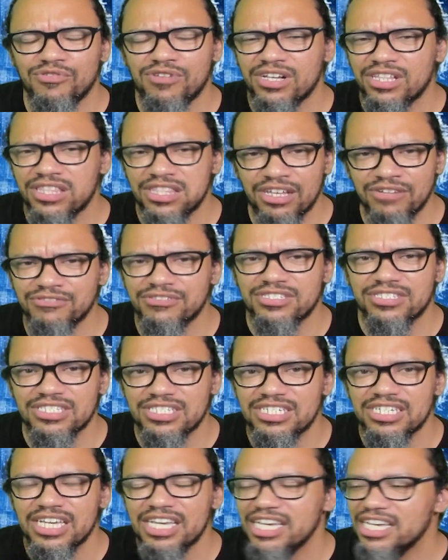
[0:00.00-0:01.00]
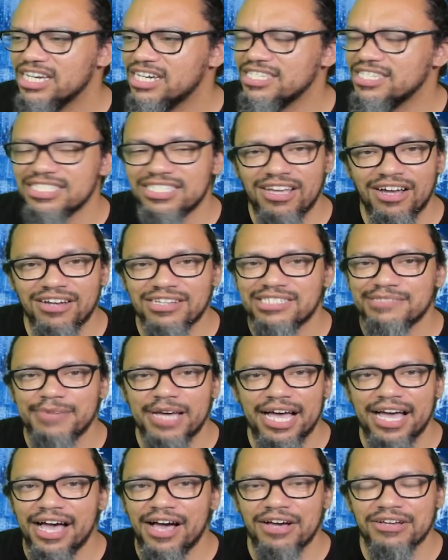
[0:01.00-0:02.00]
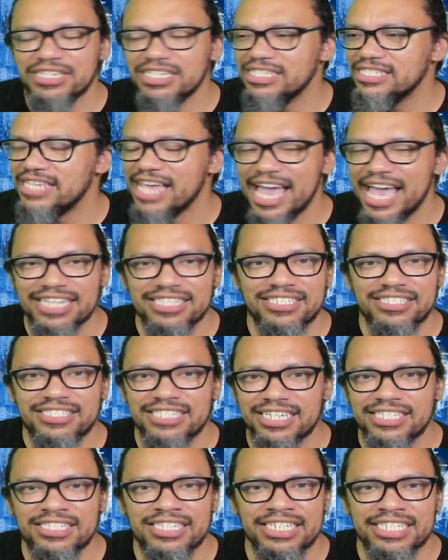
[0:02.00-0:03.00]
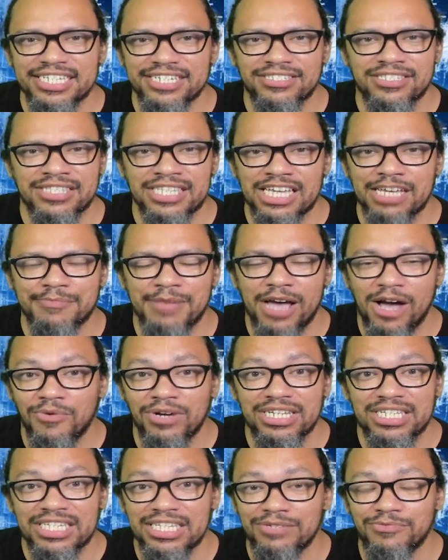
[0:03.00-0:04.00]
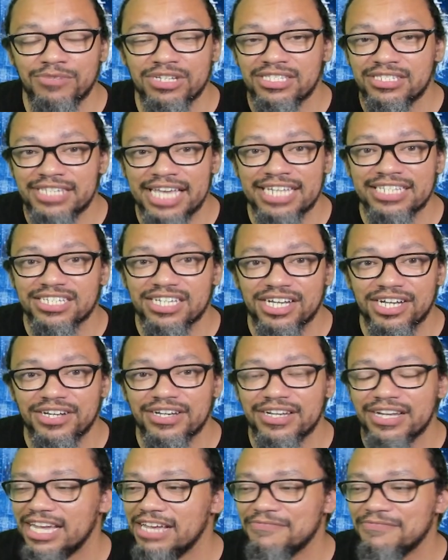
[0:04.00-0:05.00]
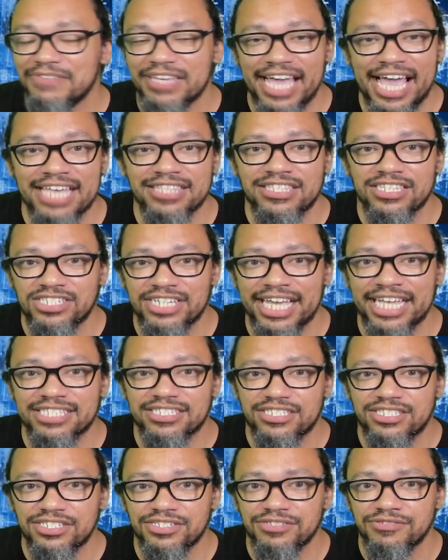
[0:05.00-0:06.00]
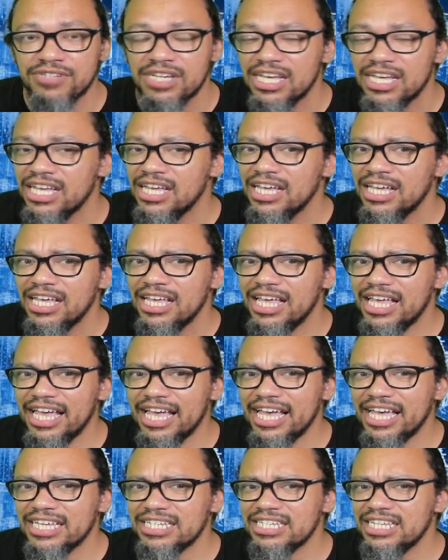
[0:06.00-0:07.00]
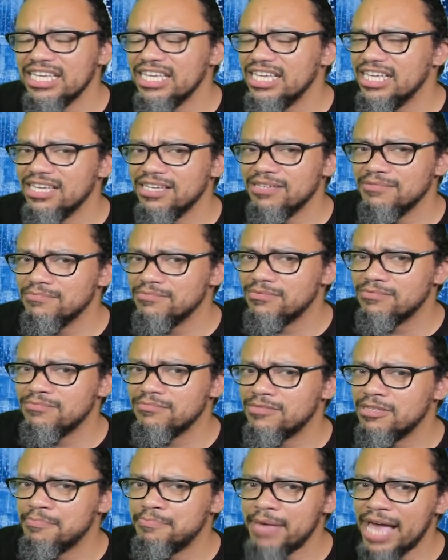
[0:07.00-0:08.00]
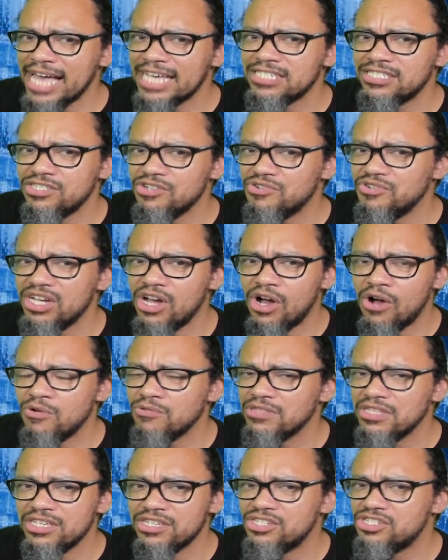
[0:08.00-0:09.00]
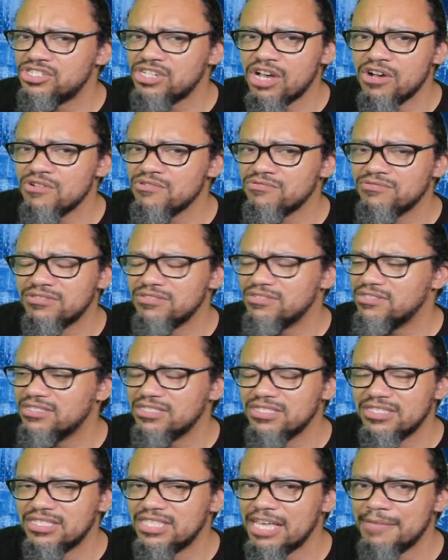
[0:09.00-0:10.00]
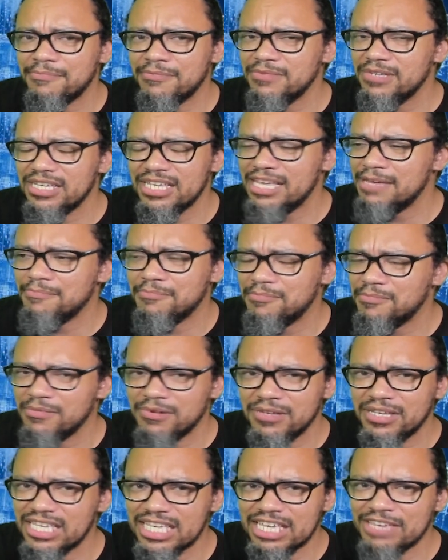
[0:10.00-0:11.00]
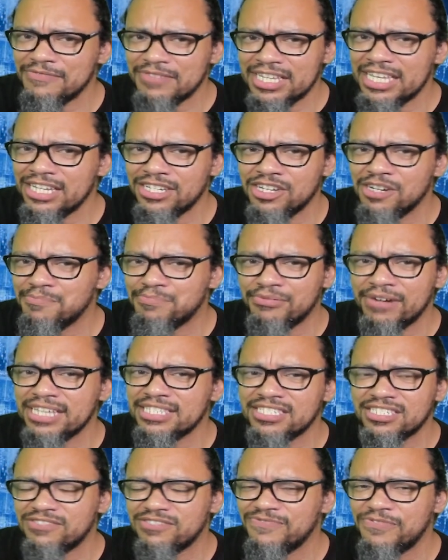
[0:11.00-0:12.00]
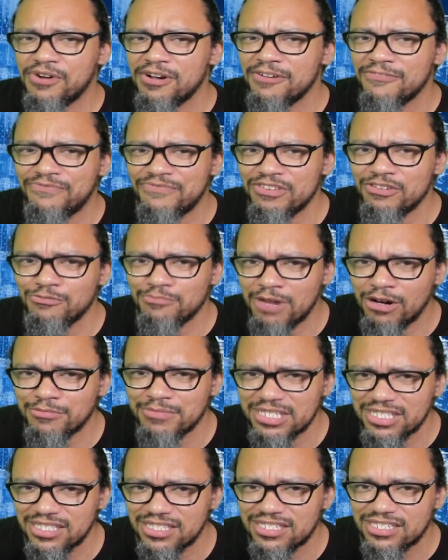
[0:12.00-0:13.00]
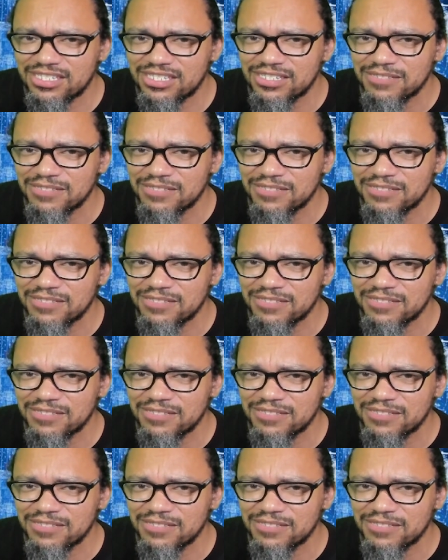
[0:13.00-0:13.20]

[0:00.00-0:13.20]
closely, because he talks about how he's had 16 years to think about what he would say to her if he had the chance to, and the backstory only showed him even in her presence for a few moments.